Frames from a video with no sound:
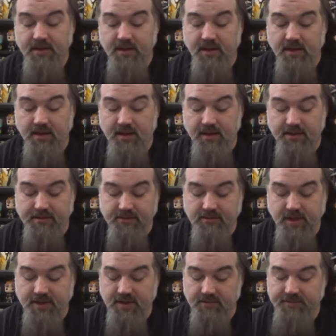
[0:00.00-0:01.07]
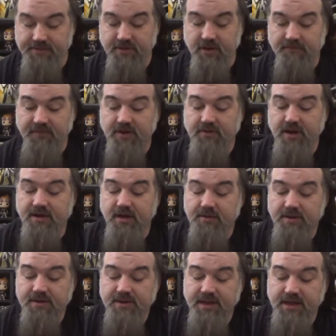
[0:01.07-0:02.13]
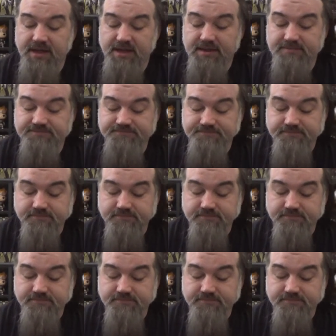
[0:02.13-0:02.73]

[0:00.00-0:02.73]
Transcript: We start off on Krakoa.